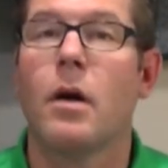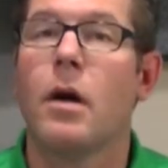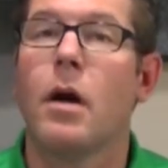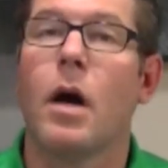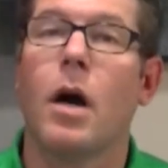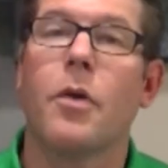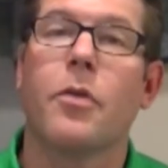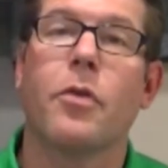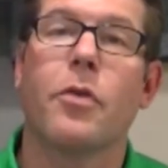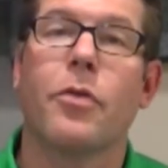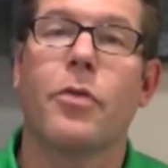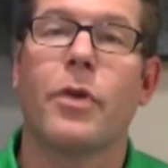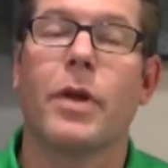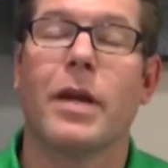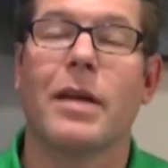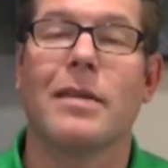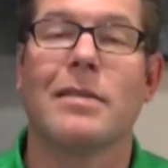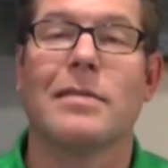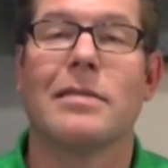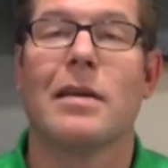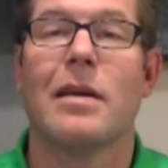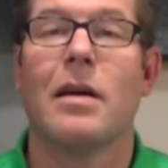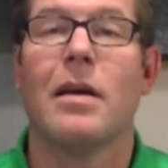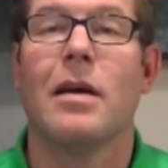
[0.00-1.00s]
Other
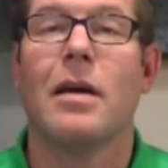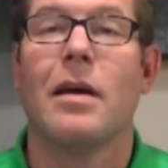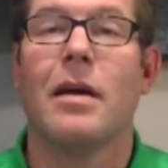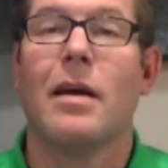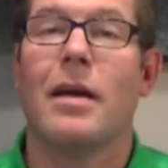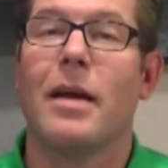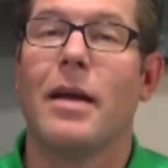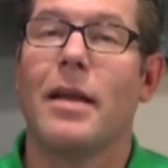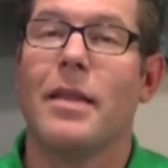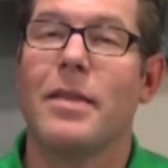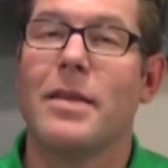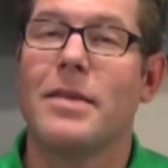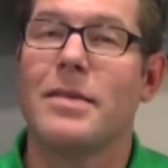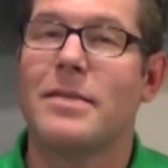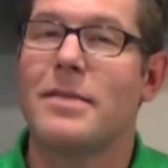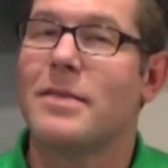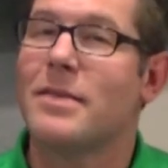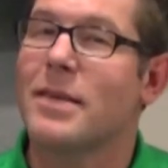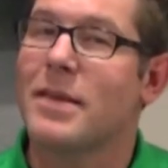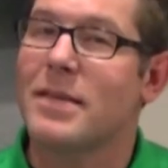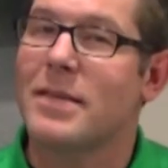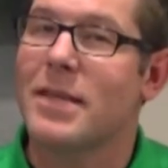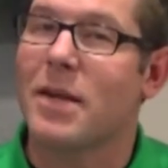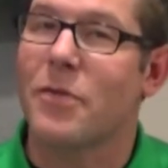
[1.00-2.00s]
things, and this is
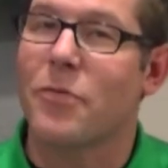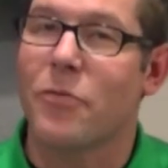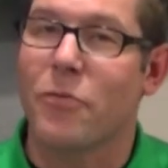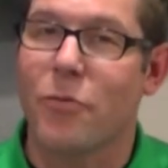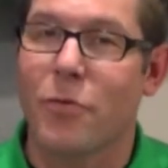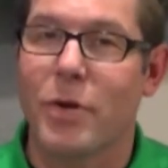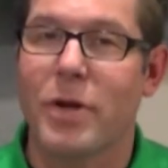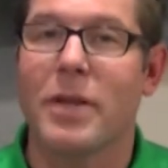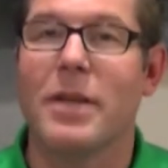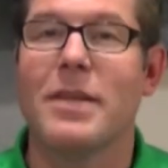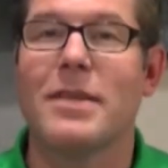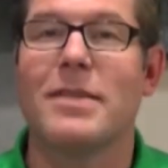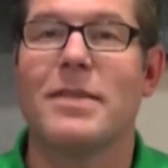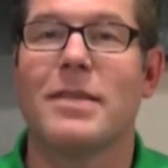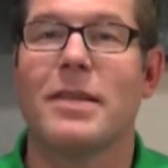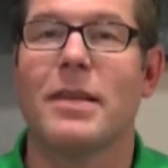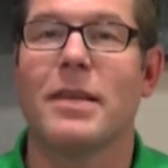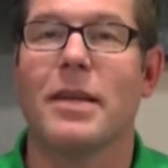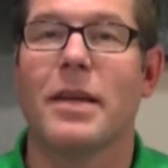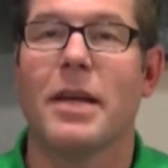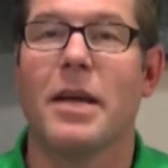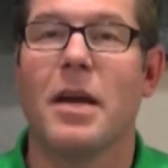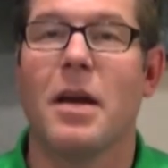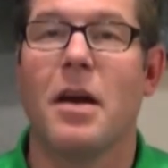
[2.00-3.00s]
going to sound really
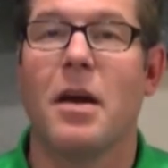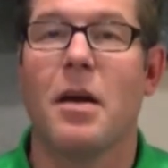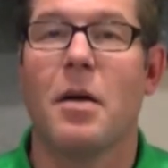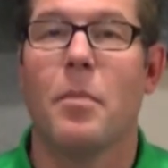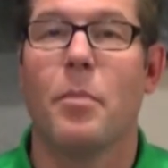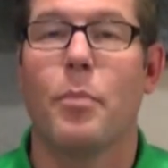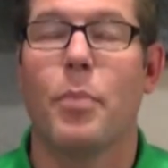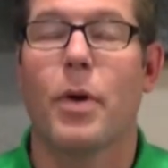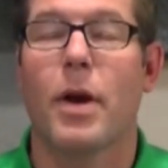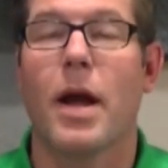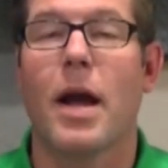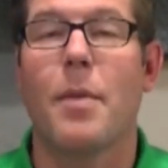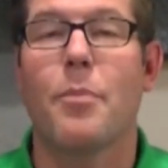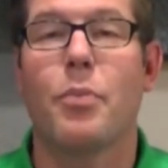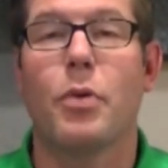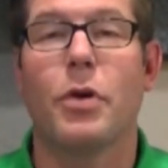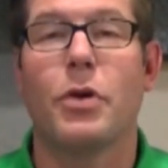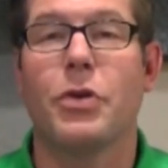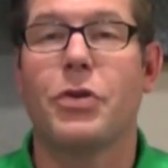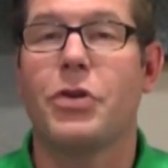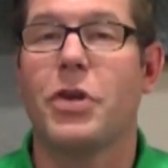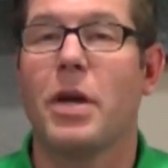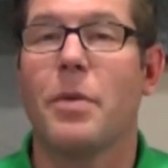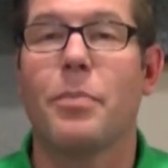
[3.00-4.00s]
silly, but I
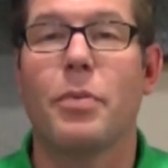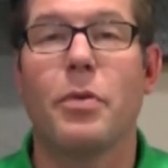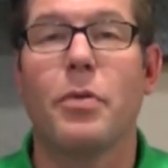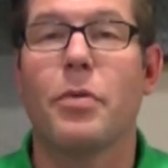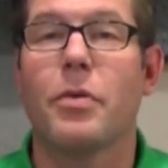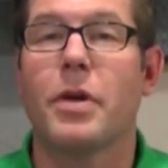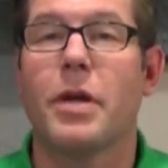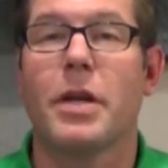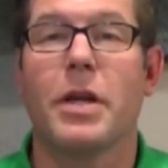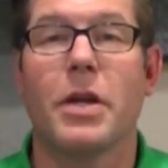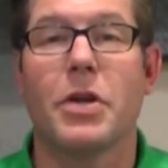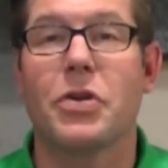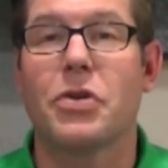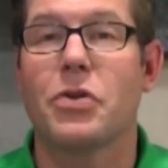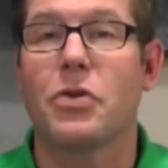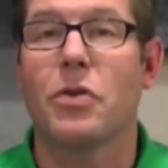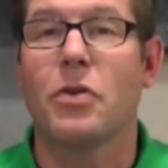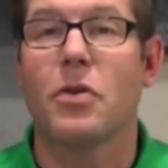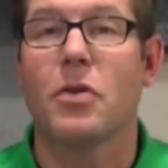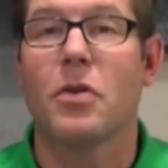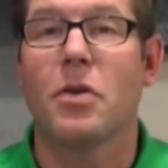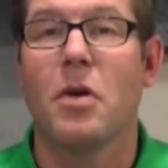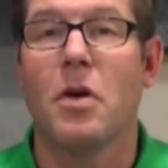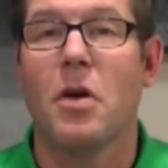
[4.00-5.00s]
put shampoo,
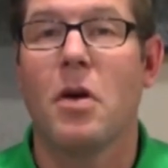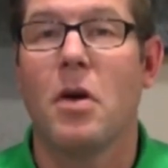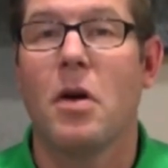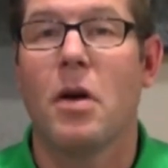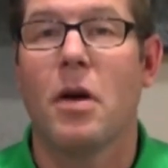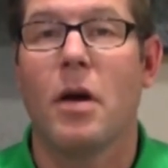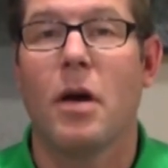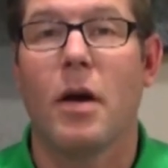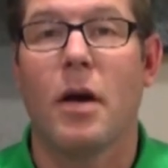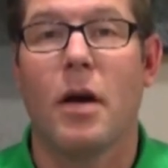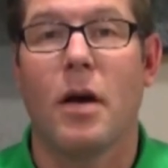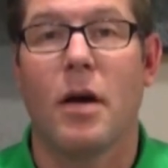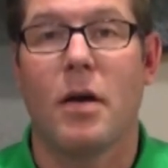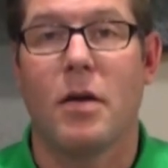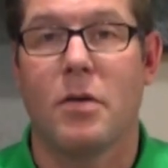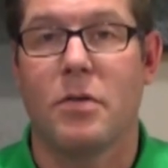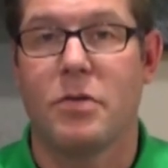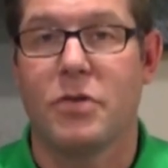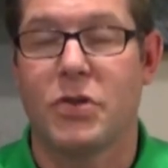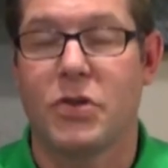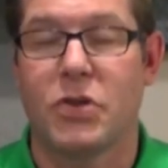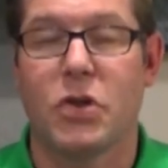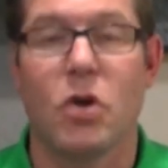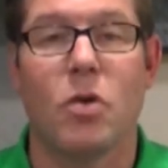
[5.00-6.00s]
conditioner, uh,
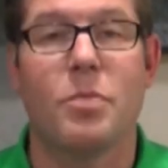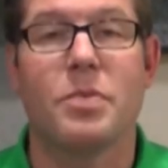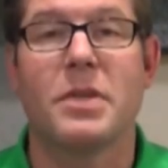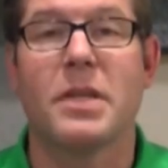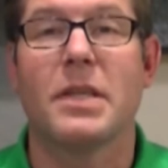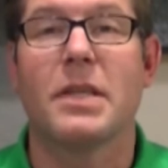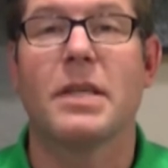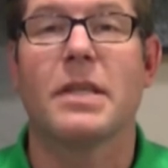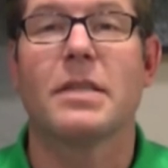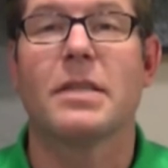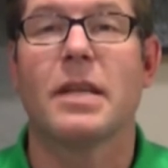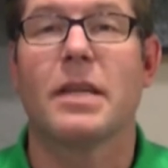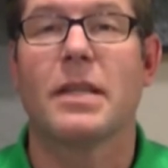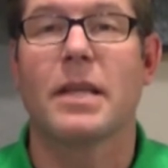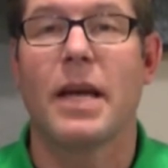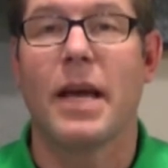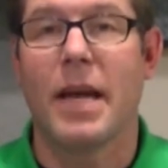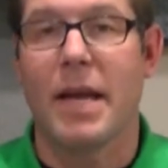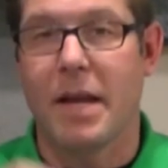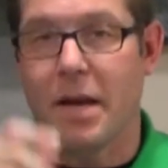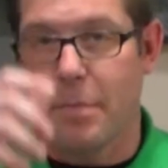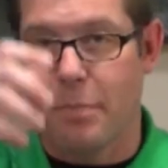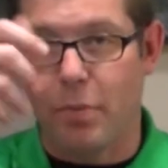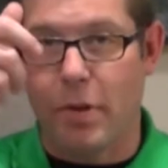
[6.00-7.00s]
soaps and things like
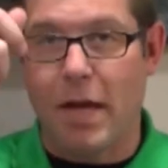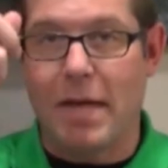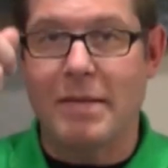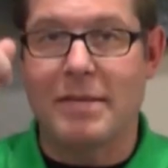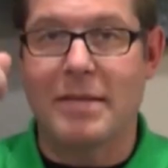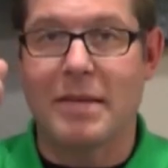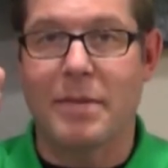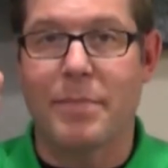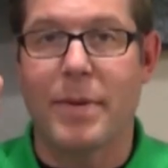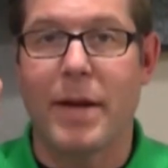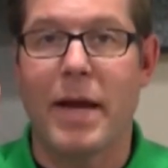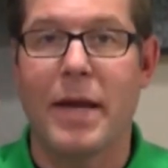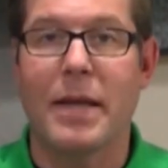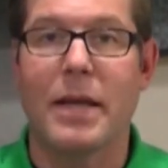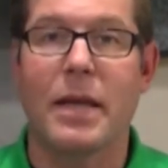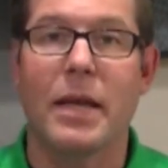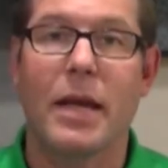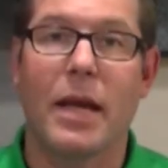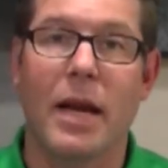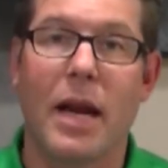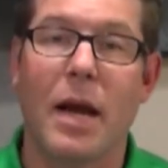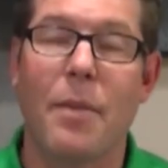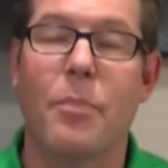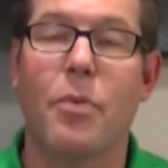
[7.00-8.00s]
that in a plastic
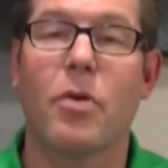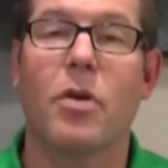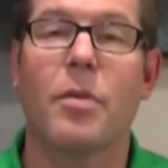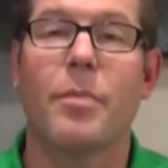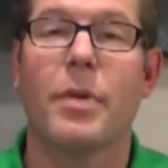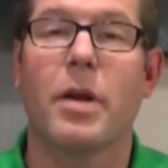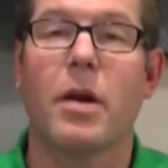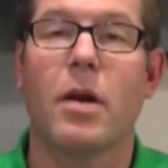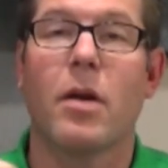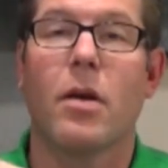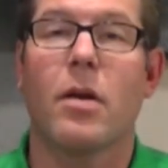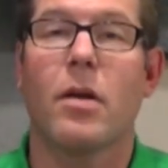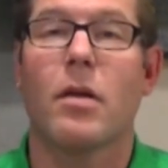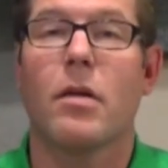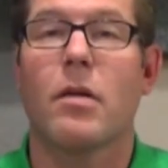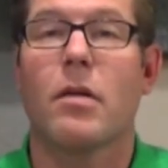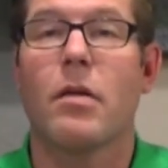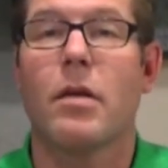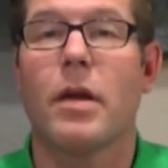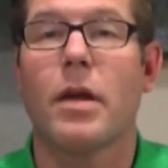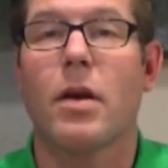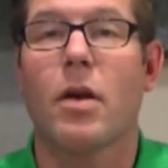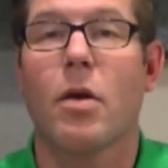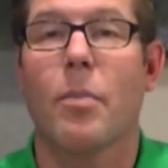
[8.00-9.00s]
baggie, and I put them in our
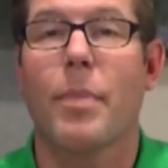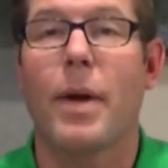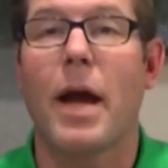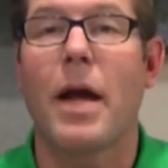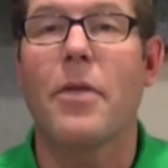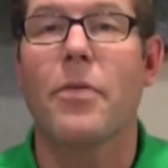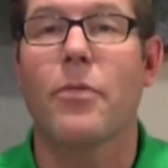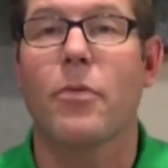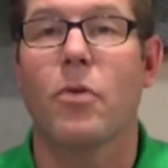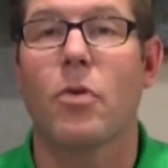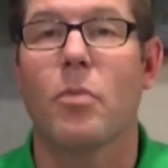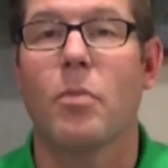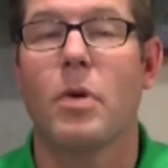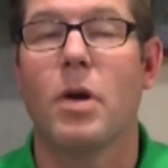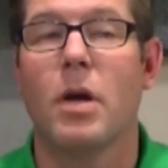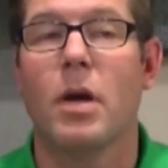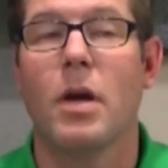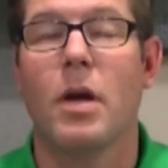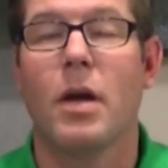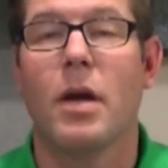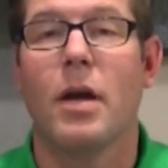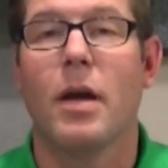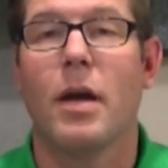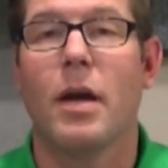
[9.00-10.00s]
in our bathroom,
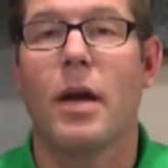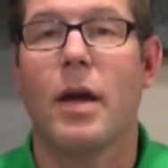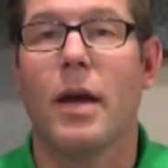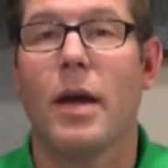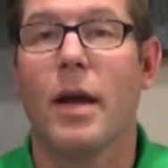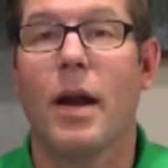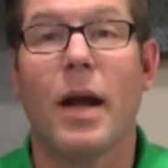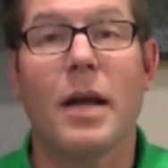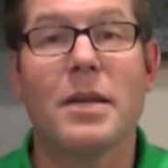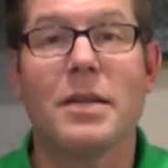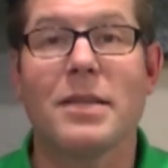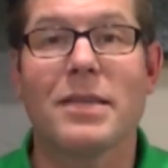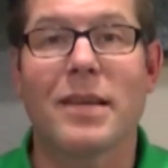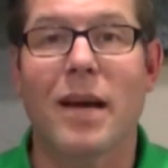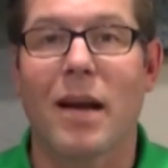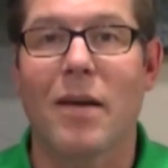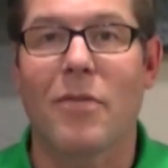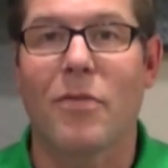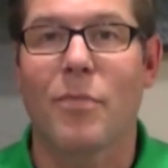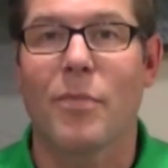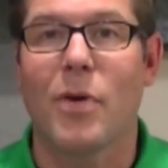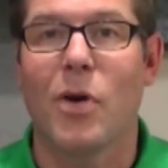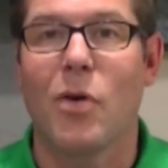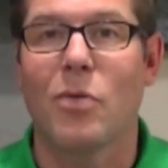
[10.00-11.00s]
and I just got them
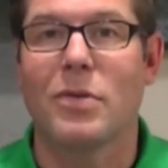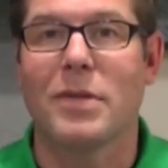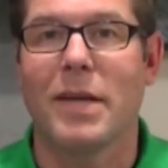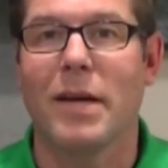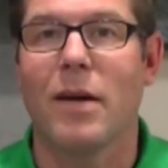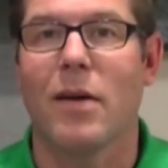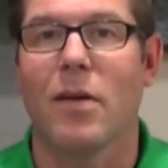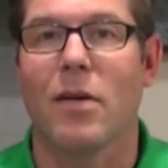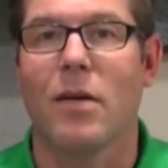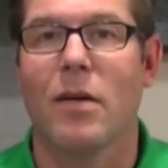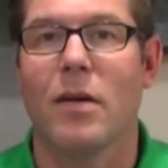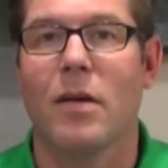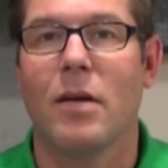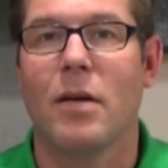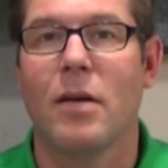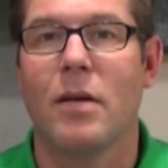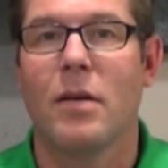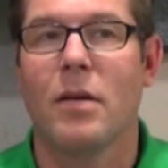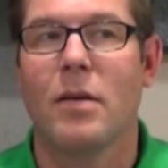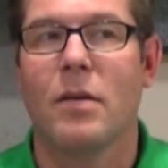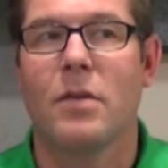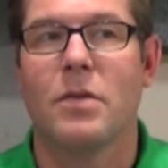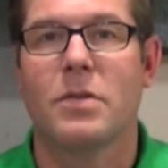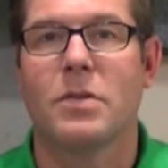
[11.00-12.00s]
from a hotel.
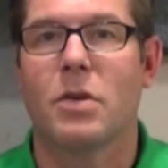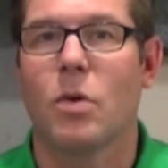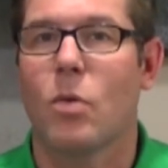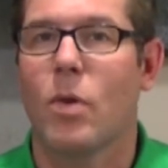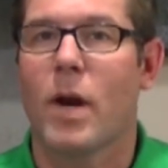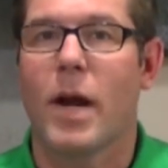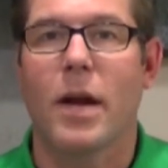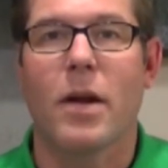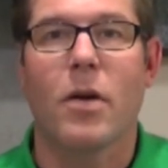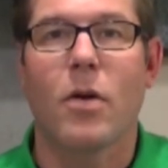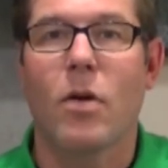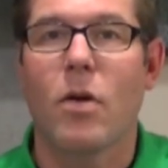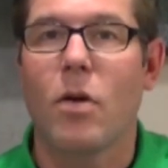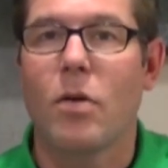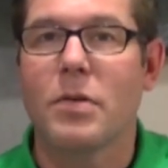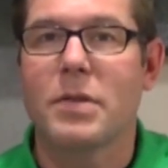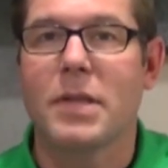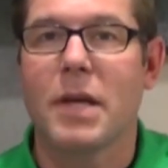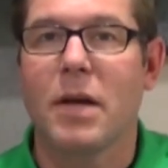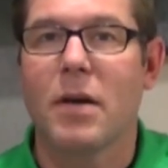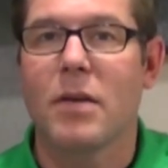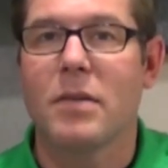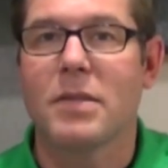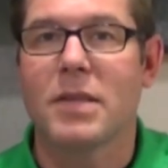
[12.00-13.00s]
So when I go to
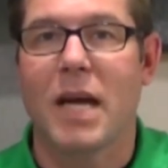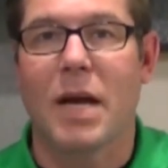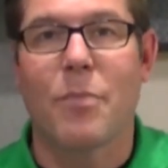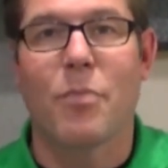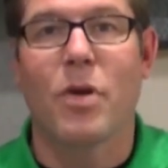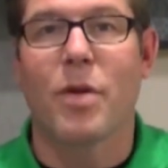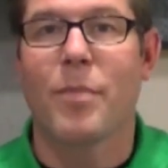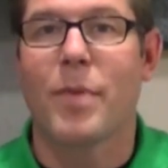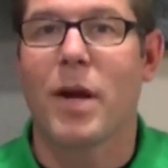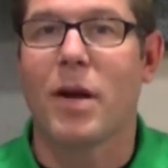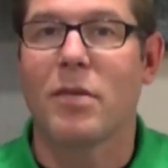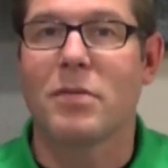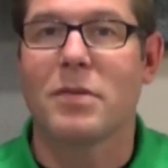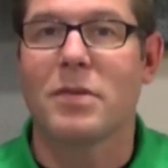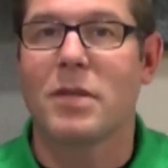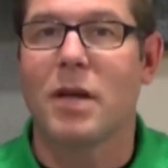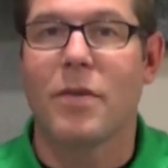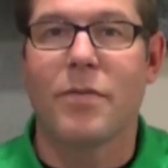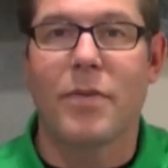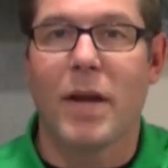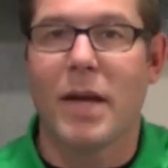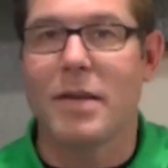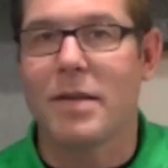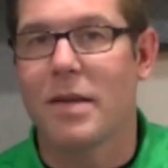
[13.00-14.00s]
hotels, I bring my own
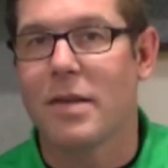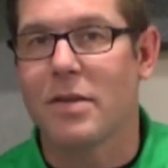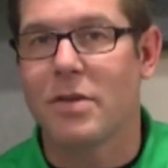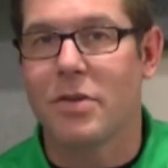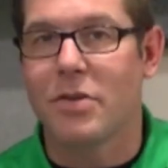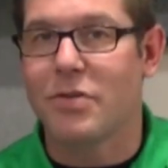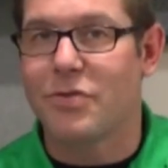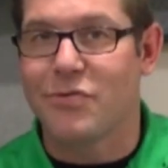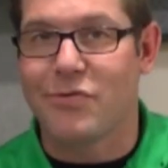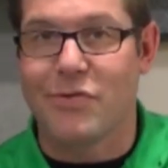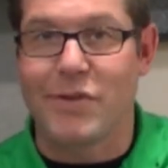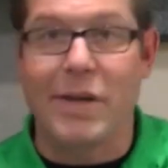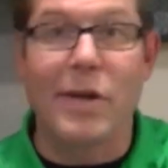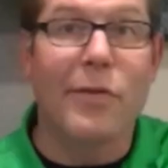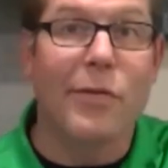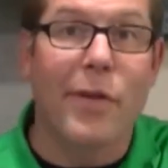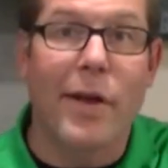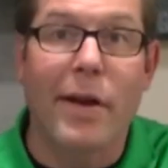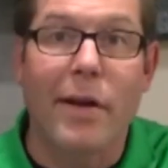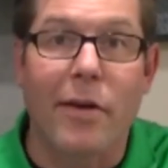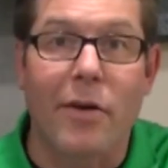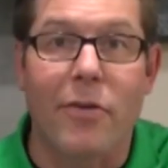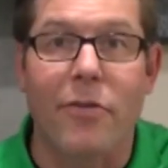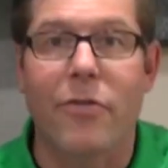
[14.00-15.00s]
stuff and then just steal
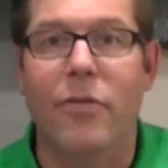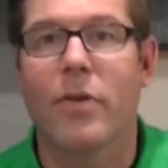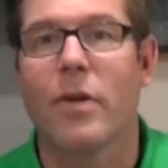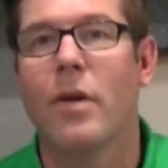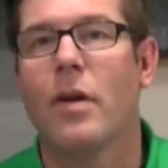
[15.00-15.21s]
theirs